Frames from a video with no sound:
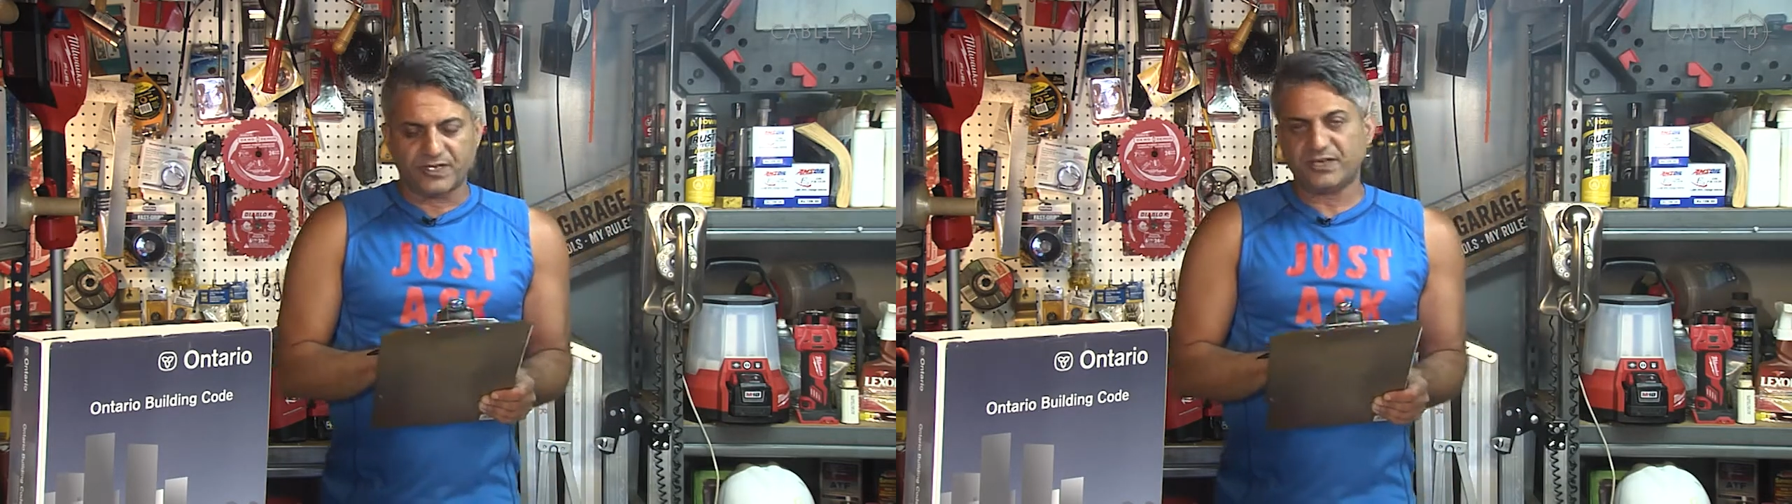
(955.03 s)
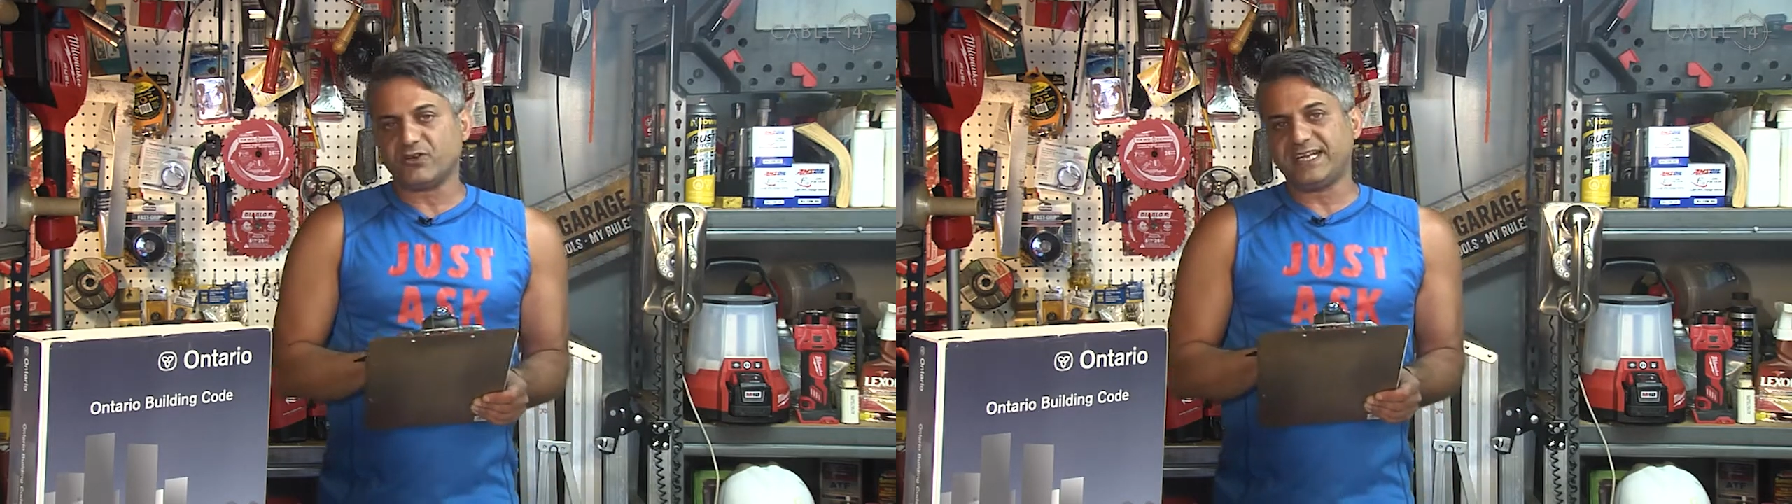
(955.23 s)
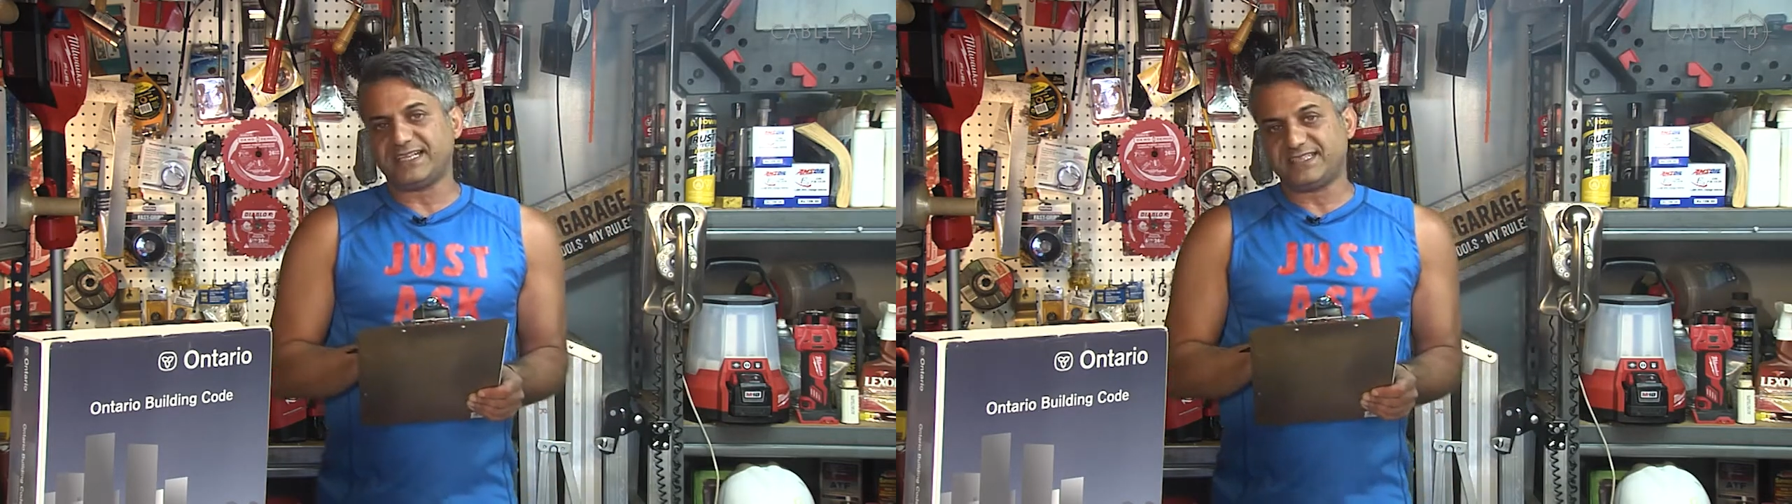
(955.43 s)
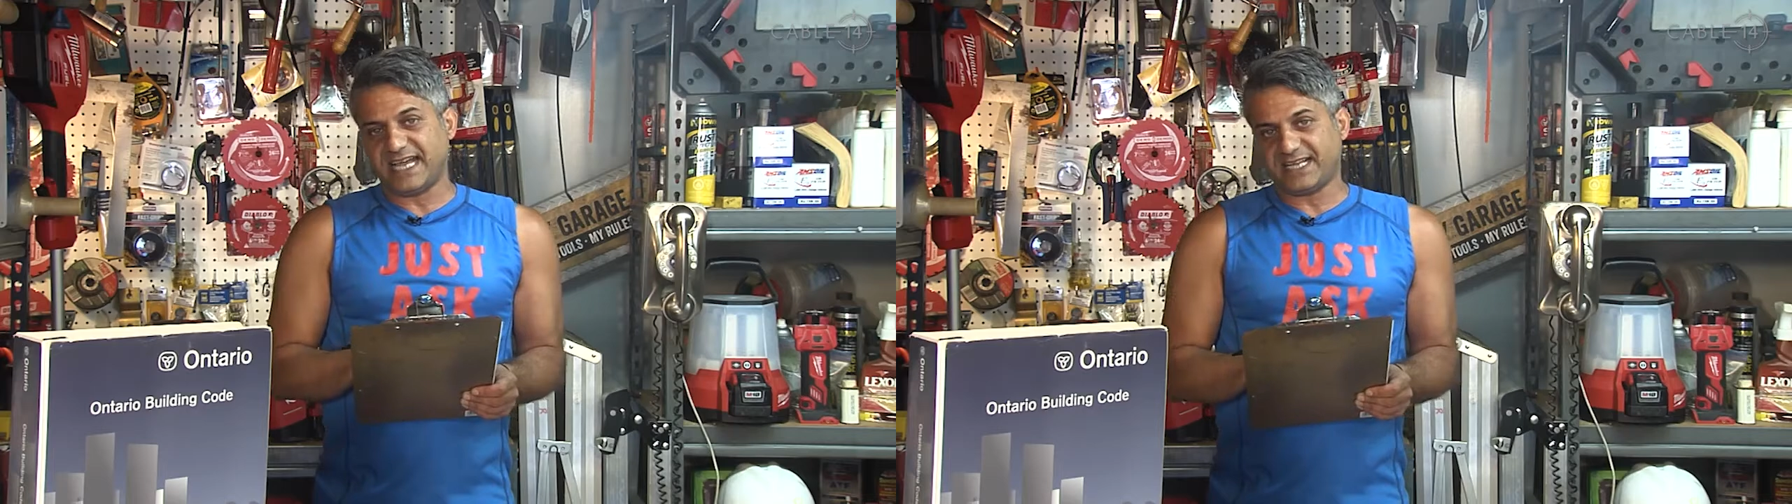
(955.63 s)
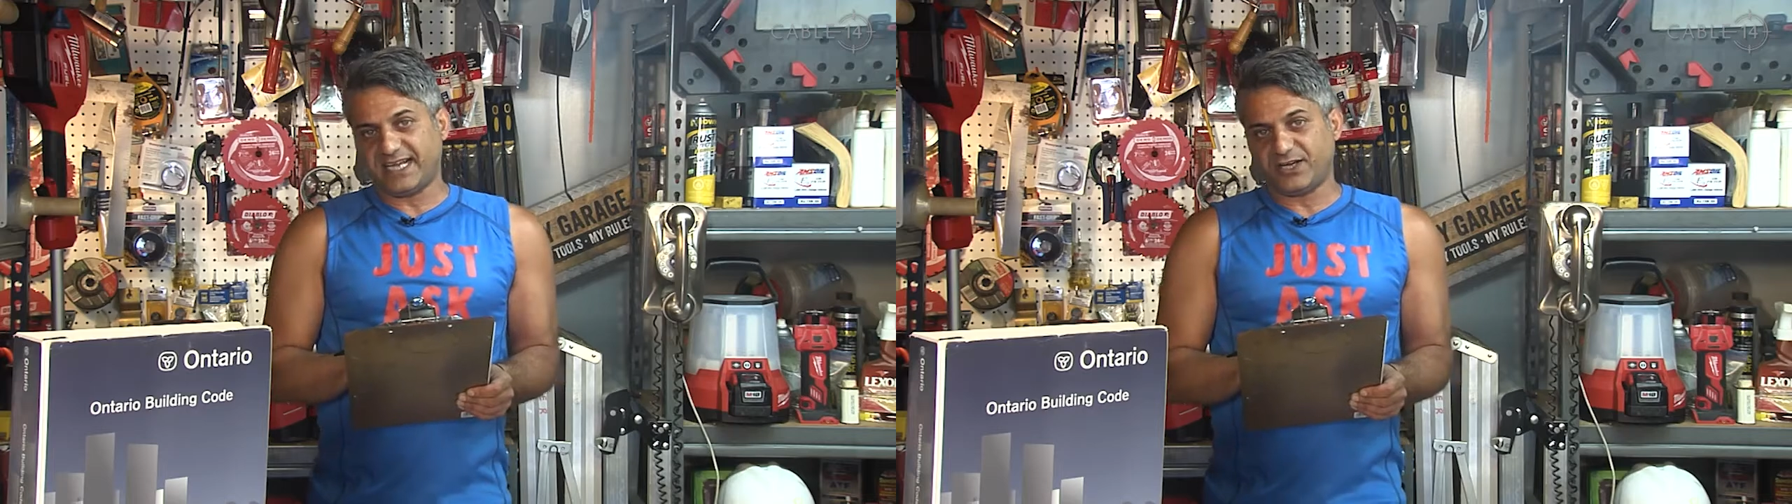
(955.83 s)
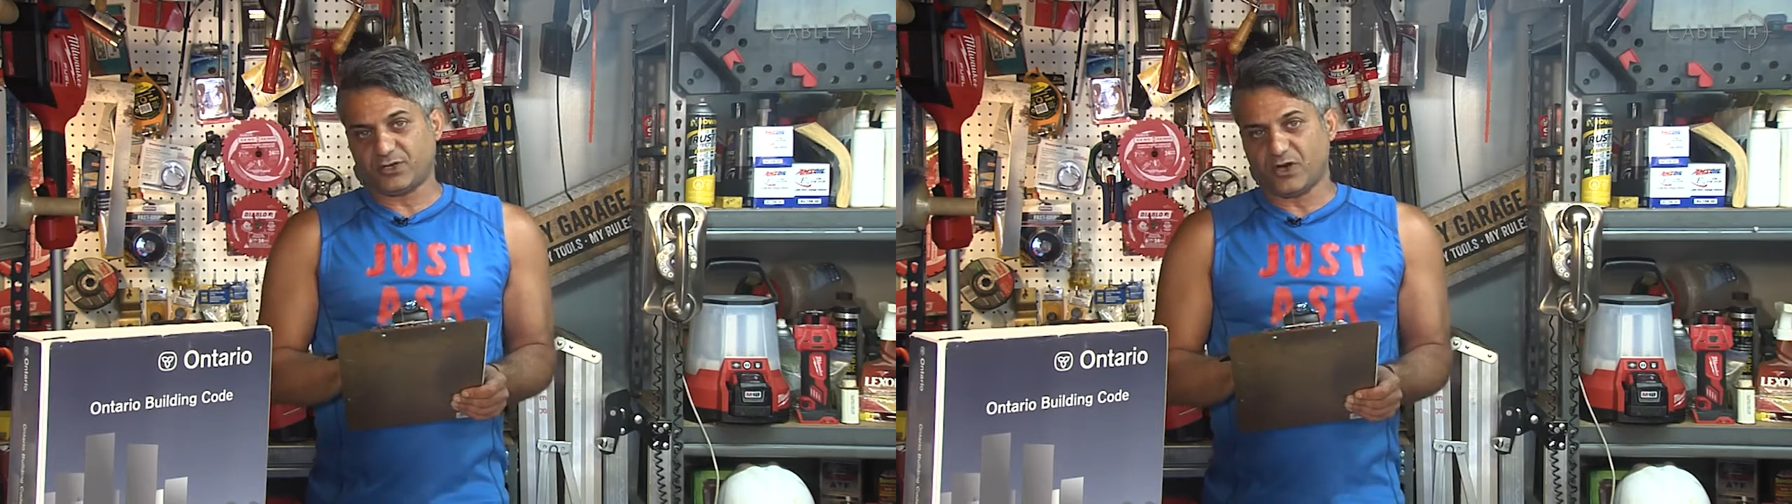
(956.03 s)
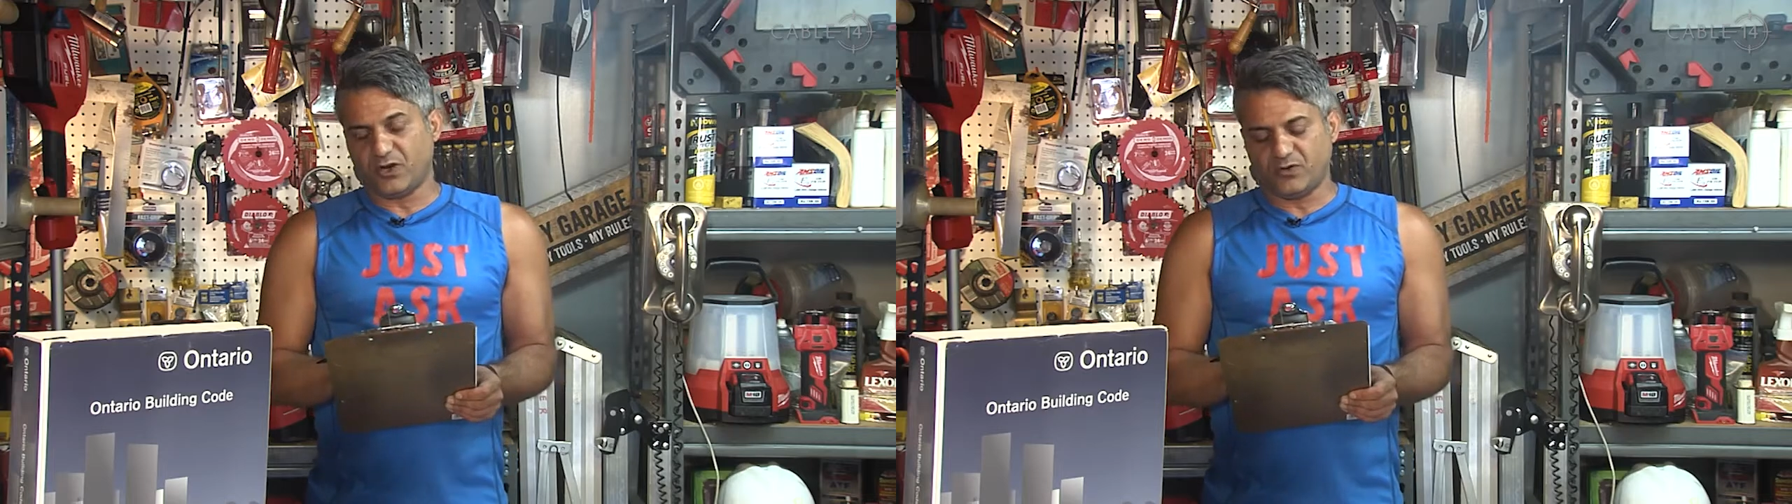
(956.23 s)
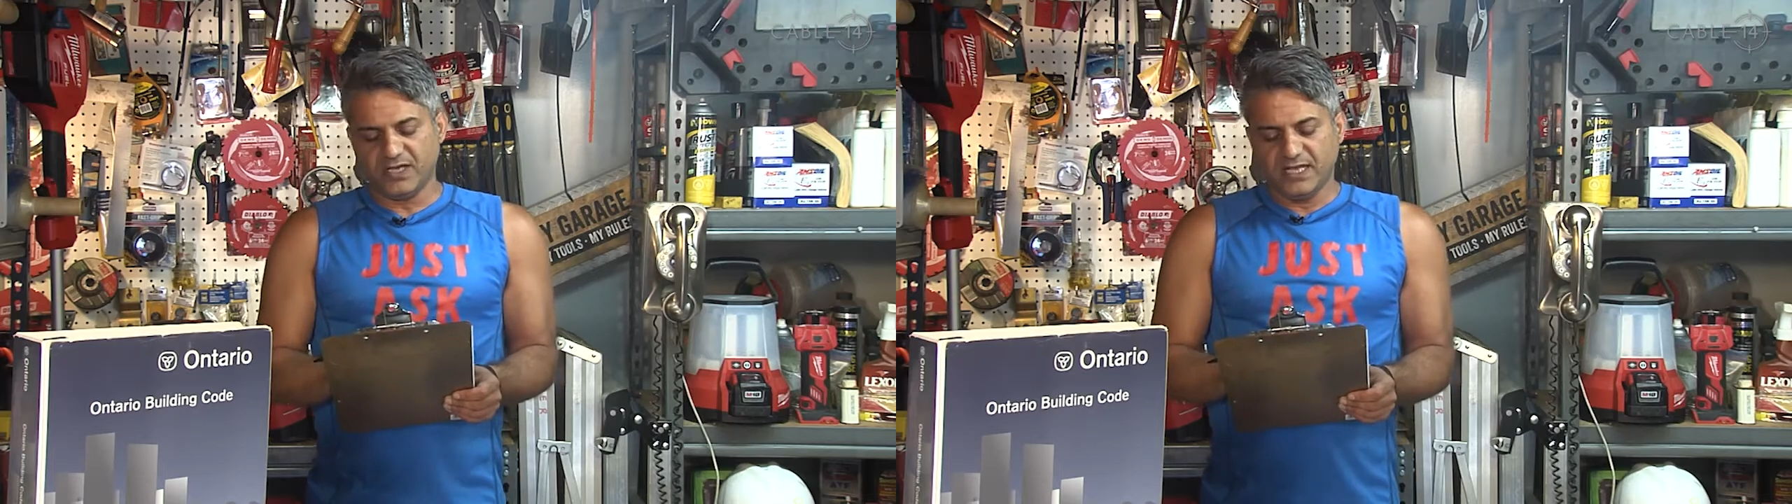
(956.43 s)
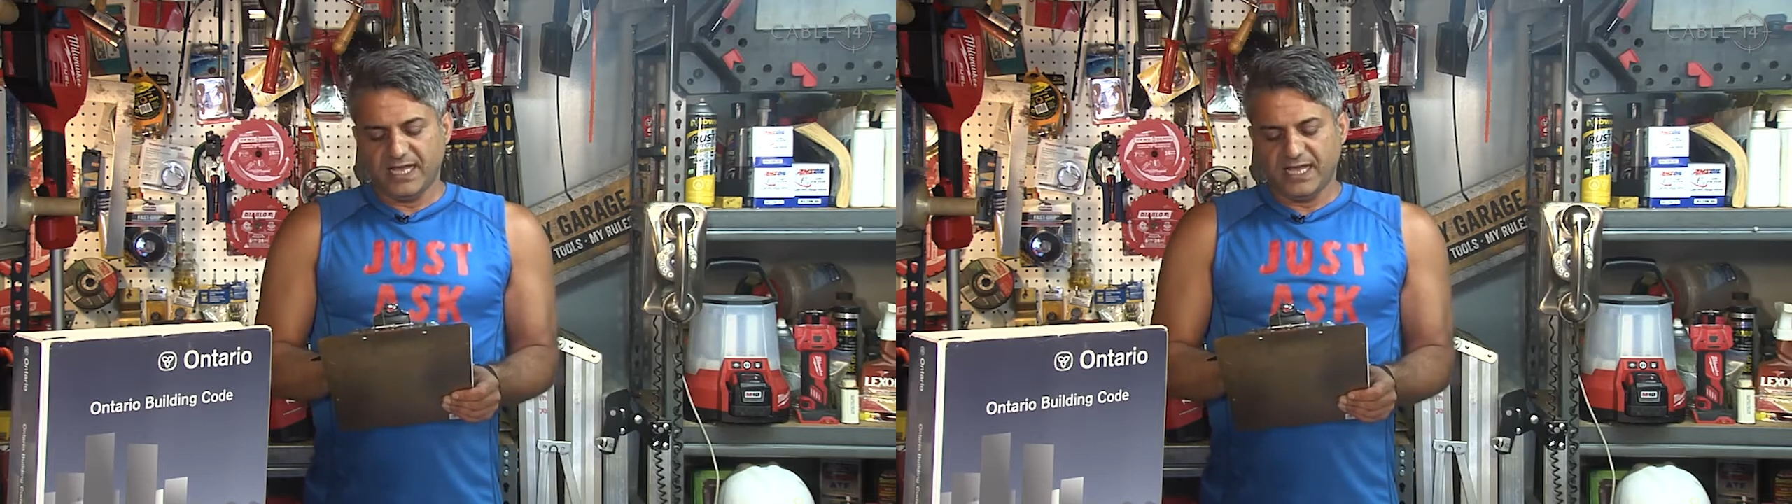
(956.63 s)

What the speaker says: nearly a decade ago,